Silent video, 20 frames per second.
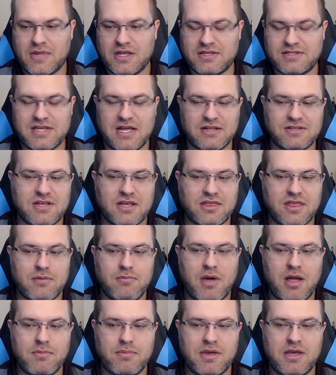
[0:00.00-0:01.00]
Sounds like they
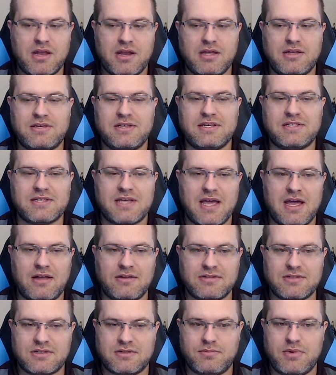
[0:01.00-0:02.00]
might be getting
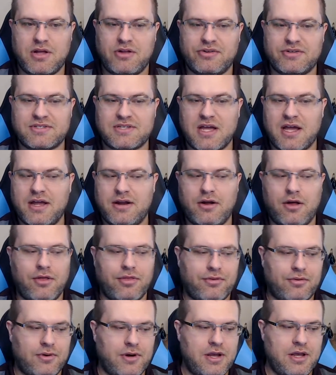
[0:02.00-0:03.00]
discounts to be able to sign all
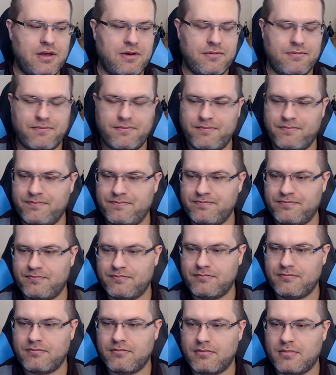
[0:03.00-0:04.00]
three
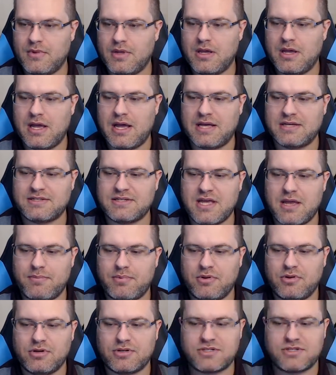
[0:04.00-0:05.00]
as
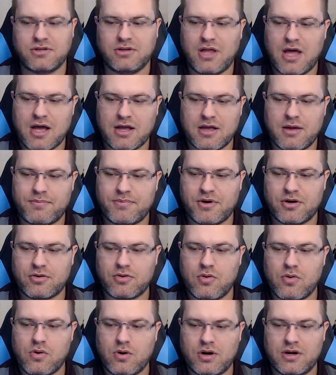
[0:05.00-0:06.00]
Tampa looks to lock up their
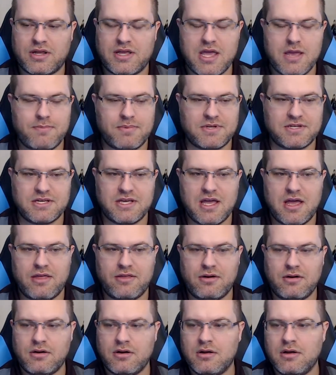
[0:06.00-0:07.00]
core and keep it
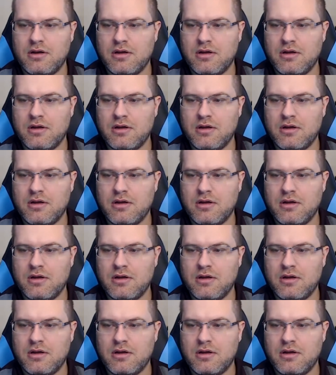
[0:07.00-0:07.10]
together.